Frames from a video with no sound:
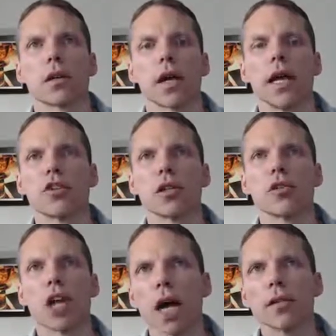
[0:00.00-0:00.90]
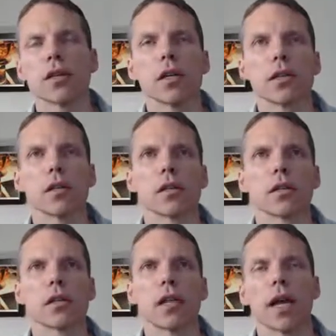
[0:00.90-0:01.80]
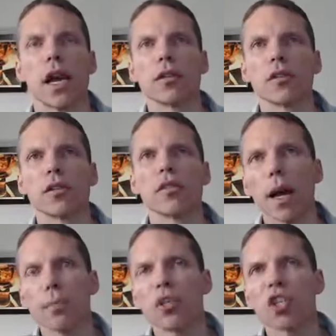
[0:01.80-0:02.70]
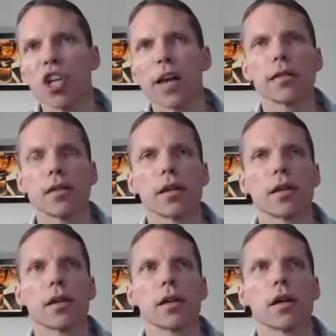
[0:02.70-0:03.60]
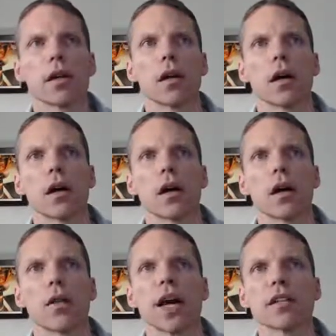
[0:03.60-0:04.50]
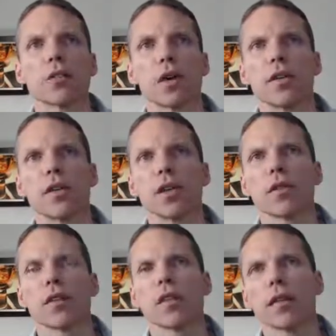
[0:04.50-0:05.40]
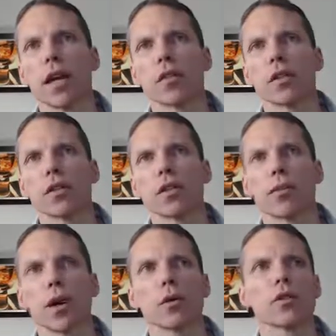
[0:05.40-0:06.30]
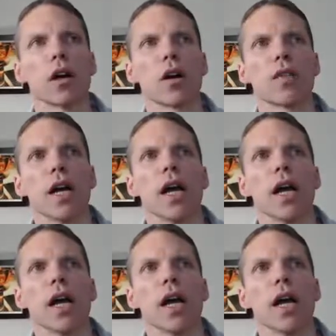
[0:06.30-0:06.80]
Agent Johnson, Agent Dipshit. That's what the neo-Nazi network is composed of.